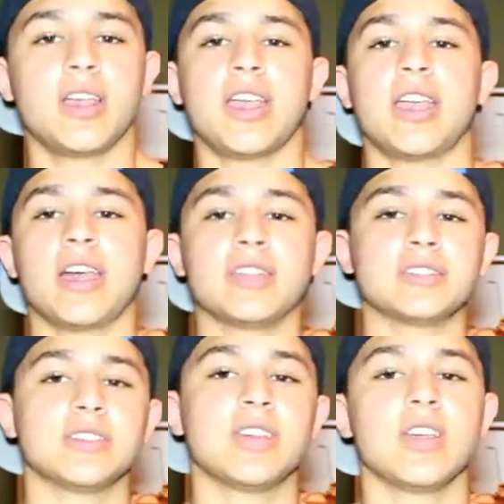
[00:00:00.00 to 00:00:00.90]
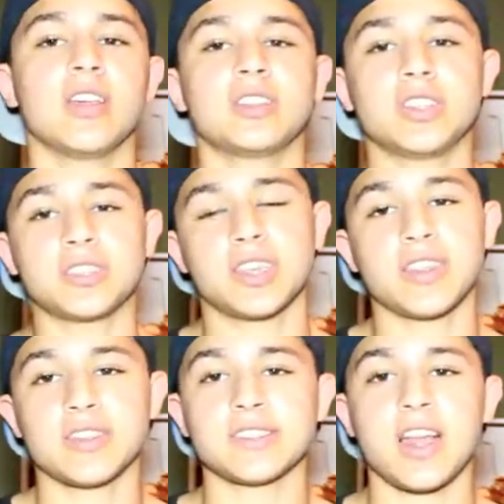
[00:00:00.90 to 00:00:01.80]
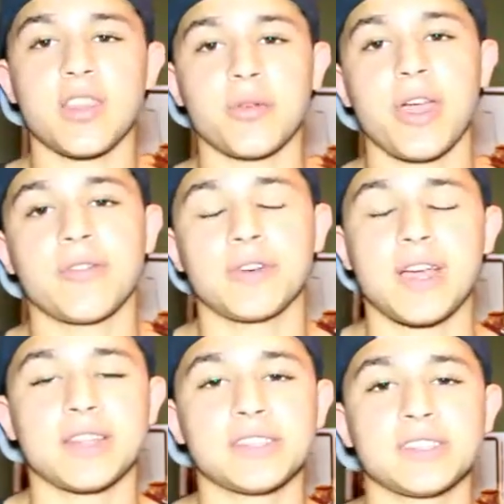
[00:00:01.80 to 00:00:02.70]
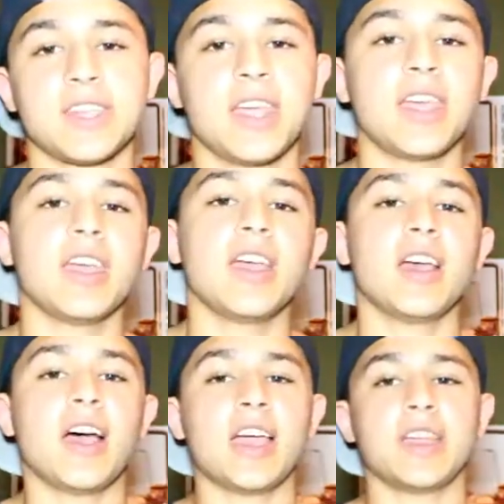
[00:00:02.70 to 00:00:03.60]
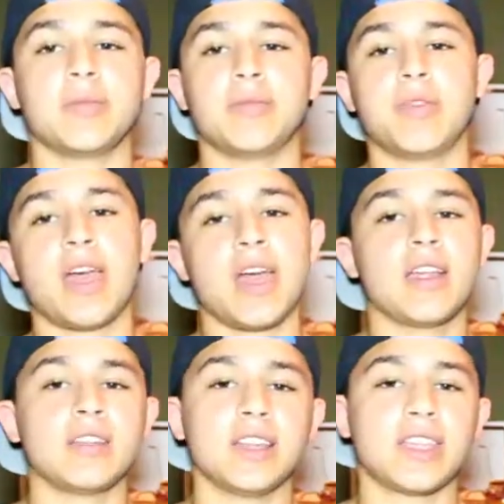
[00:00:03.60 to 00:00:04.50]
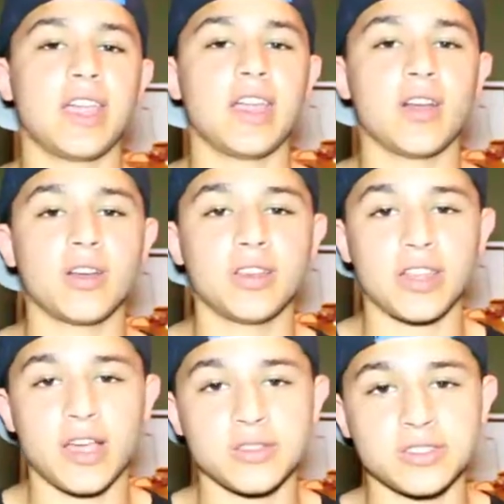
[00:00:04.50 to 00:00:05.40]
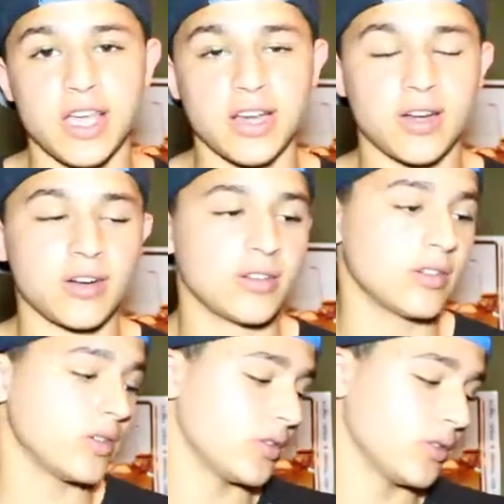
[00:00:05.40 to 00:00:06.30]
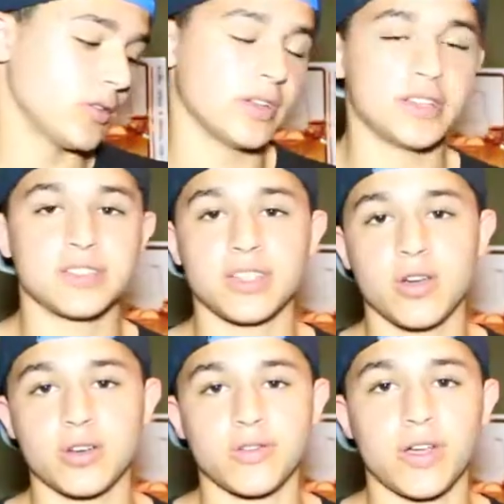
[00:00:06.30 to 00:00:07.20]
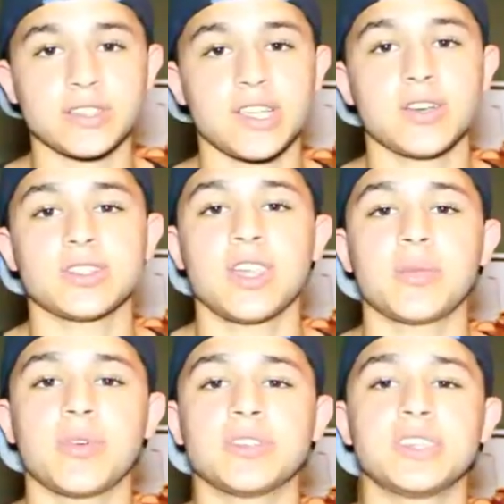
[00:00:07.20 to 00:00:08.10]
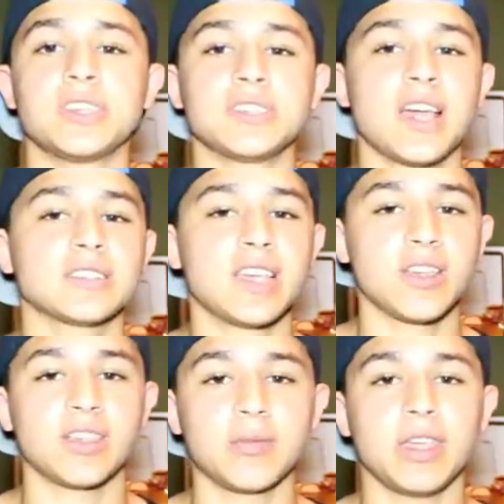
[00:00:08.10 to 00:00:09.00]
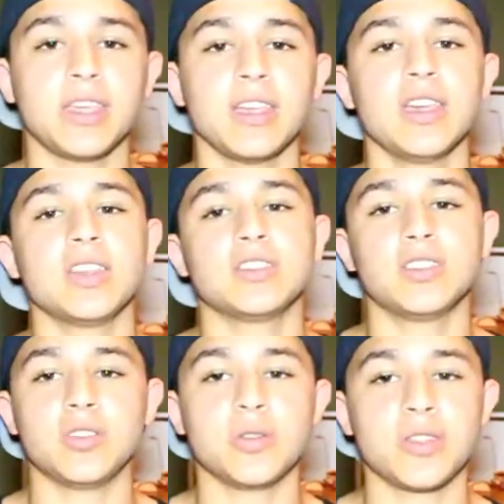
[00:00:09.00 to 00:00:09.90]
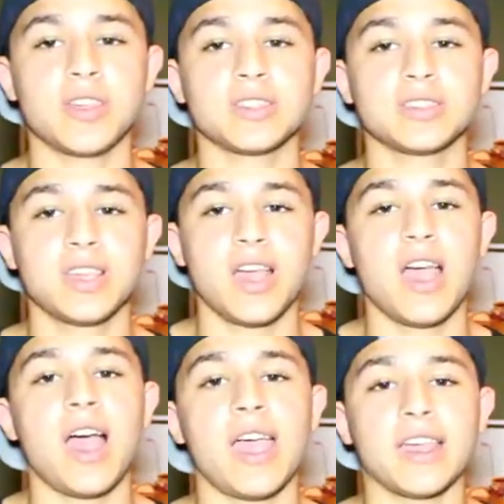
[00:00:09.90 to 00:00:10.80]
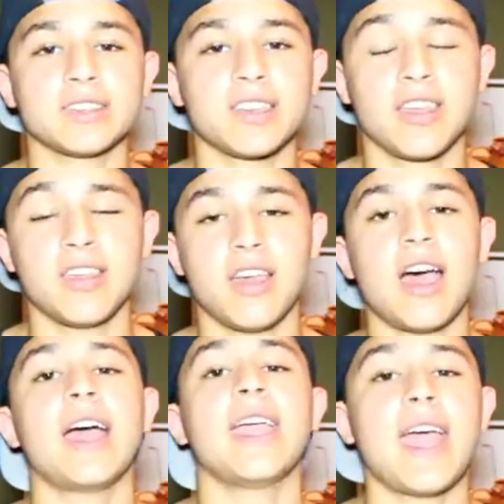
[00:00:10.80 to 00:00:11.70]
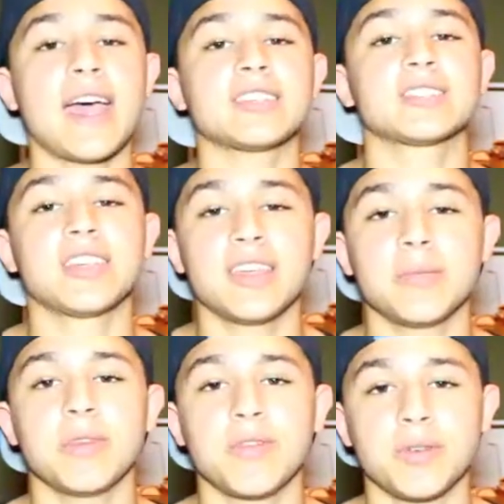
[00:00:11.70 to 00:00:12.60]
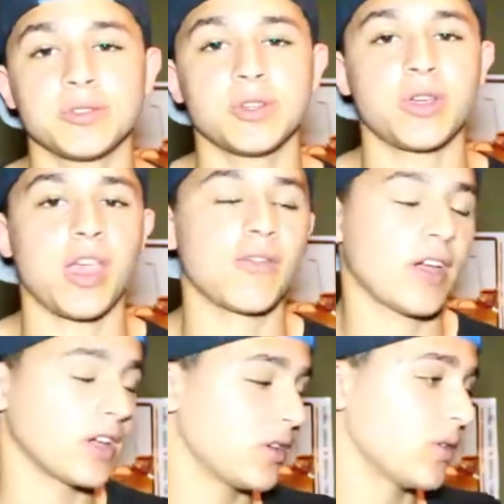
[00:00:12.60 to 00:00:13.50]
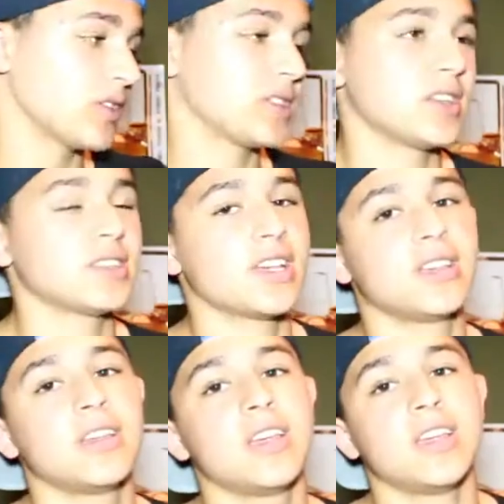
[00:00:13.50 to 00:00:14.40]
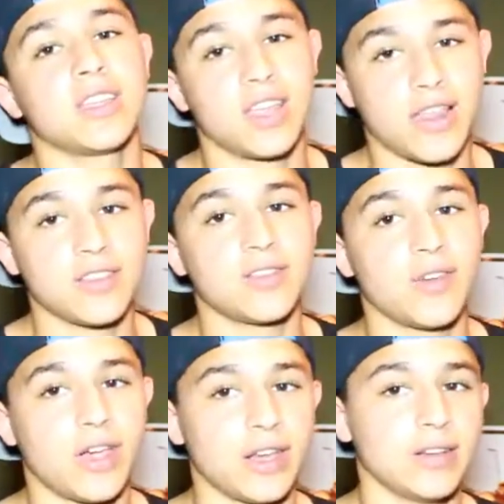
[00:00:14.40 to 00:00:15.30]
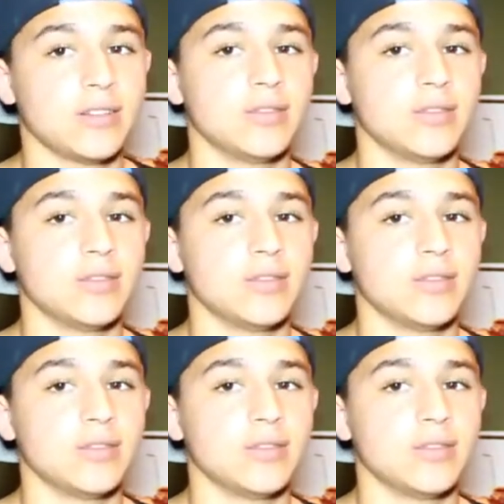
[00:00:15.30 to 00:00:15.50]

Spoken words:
And just to get this out of the way, I forgot to say, I am not like Aaron the Outsider, who is the owner of Outsider Skateboards. He's not telling me to do this. I asked him if it was okay if I could do this, and he said, yeah, that's fine.